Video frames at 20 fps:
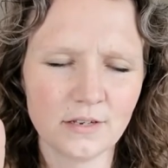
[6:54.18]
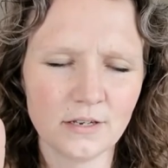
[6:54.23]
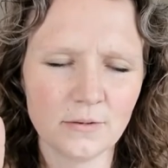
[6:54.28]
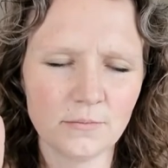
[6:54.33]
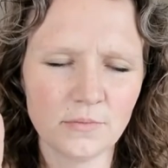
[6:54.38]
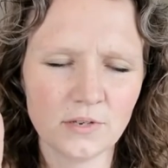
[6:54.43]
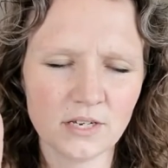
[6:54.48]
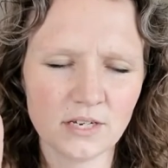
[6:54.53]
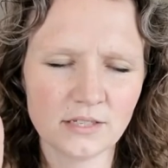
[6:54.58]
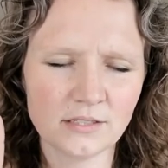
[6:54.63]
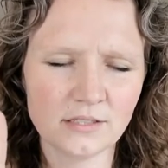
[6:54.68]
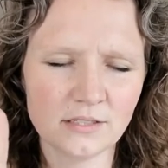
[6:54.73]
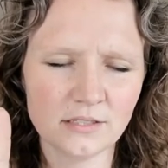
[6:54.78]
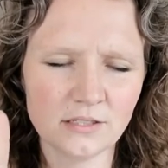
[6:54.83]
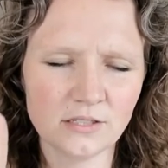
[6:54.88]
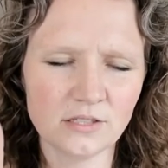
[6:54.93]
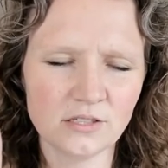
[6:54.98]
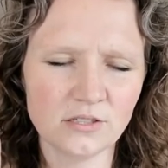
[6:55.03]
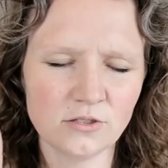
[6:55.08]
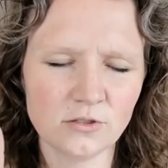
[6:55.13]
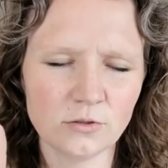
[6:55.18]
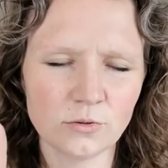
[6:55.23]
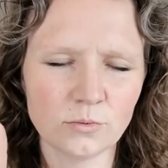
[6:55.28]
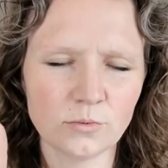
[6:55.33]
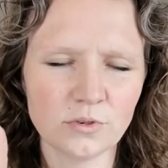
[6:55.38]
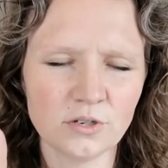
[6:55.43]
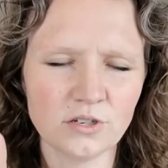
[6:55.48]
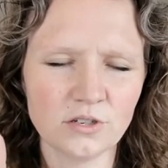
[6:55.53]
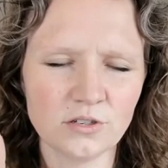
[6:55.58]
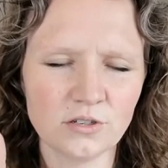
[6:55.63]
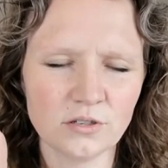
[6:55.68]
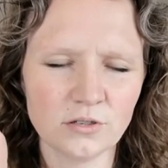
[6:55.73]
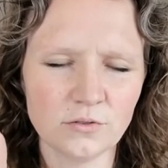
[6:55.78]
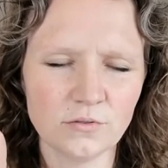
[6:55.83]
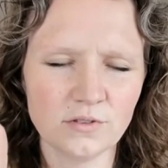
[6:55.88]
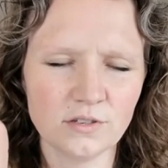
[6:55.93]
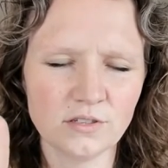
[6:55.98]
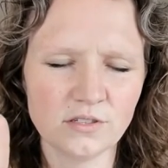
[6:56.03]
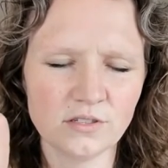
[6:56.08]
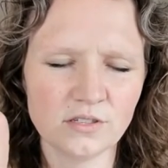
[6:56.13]
Because this is the real
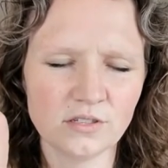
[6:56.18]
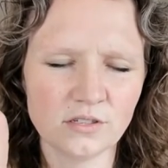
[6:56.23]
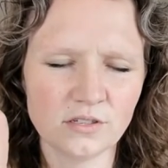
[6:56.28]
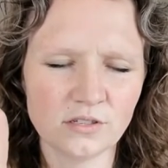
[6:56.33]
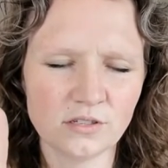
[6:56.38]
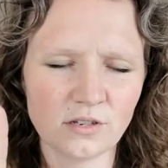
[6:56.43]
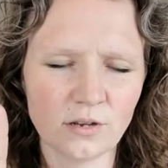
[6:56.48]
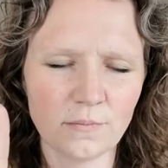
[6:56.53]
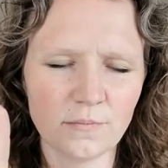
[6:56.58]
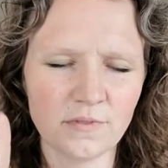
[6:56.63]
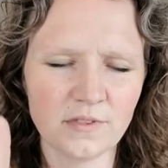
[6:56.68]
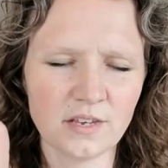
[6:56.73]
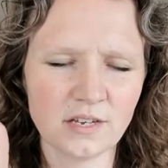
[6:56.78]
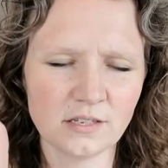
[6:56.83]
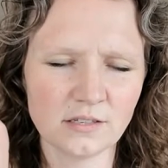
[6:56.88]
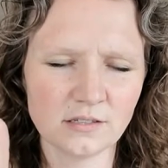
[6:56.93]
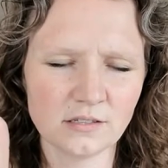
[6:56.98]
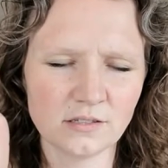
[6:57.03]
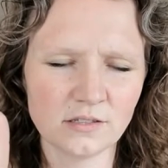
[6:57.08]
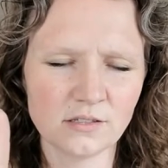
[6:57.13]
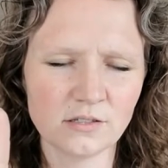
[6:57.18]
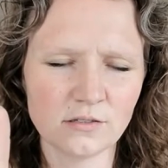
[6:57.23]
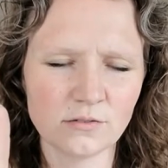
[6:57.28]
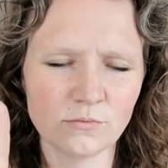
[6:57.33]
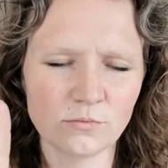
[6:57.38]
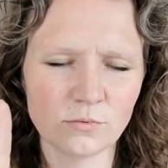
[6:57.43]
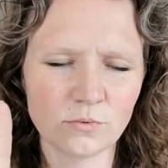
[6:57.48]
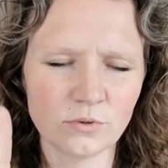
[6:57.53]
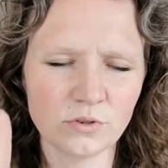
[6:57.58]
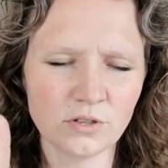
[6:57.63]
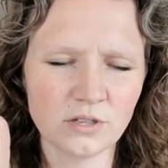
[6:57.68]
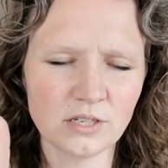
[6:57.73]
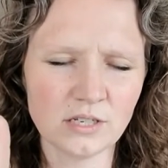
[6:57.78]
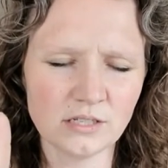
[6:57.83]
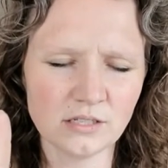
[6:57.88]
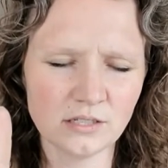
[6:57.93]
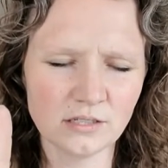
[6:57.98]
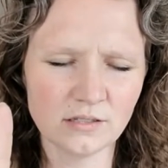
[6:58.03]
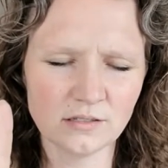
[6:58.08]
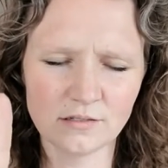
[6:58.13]
you. This is something
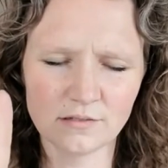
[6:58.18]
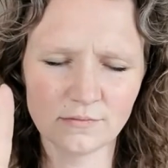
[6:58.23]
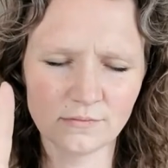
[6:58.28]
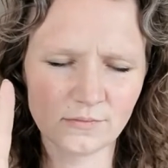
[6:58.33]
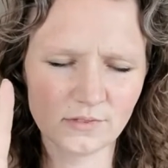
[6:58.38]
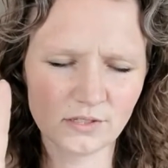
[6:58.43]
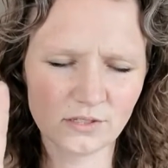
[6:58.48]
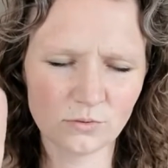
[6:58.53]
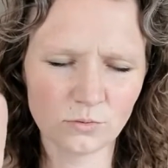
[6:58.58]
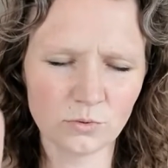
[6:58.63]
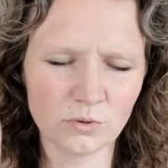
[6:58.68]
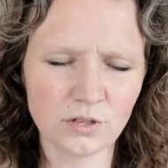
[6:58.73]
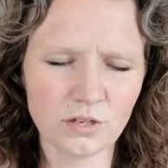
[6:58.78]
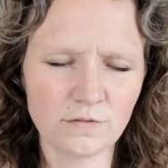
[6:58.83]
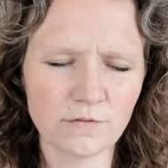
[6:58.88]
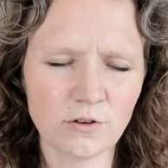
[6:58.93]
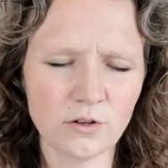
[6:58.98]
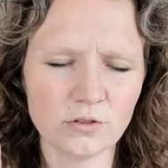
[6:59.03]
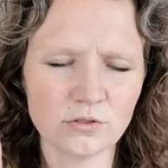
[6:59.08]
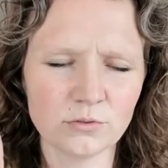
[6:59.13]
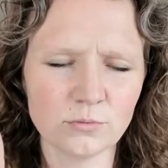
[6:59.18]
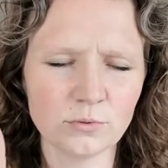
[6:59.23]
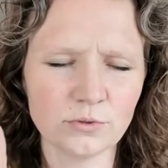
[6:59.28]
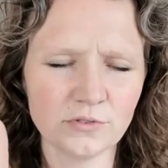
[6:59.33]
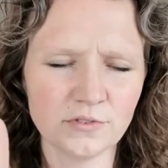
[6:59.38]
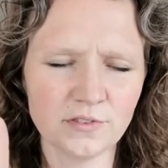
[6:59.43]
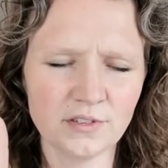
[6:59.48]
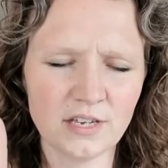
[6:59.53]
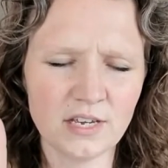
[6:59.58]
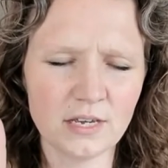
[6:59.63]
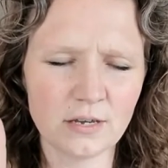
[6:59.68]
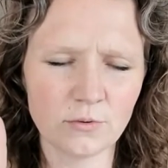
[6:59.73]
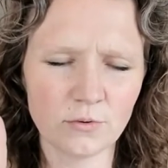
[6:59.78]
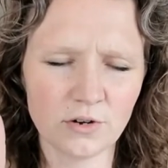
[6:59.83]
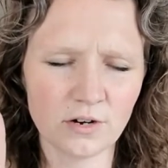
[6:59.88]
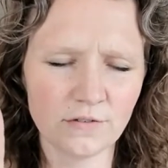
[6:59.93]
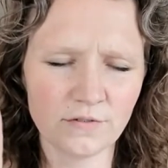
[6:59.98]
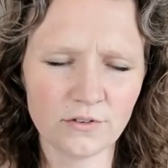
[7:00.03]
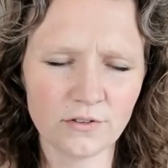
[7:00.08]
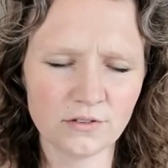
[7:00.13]
really, this really vulnerable thing,
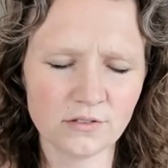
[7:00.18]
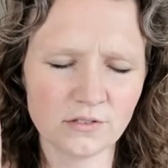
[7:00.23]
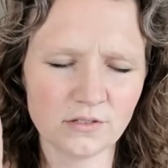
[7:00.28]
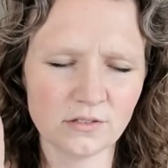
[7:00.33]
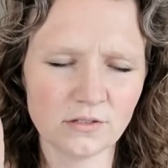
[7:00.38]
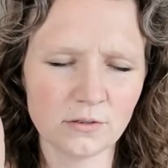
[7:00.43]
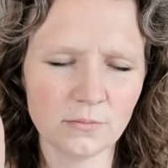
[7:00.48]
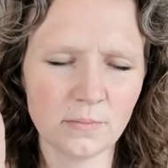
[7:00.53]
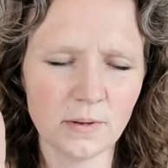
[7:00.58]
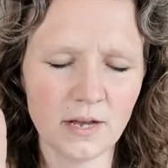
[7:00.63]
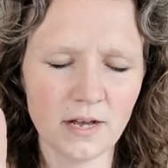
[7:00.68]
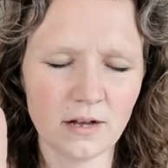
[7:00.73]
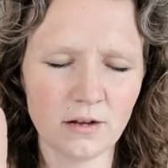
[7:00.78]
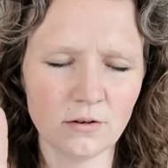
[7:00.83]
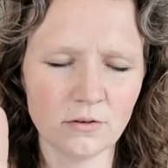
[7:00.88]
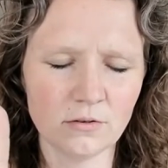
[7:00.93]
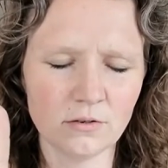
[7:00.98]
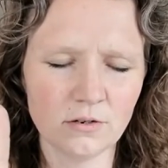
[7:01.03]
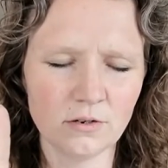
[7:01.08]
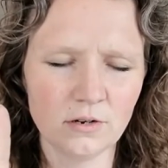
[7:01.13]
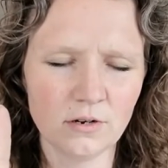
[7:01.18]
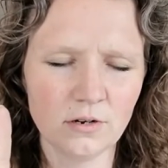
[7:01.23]
whatever this is about.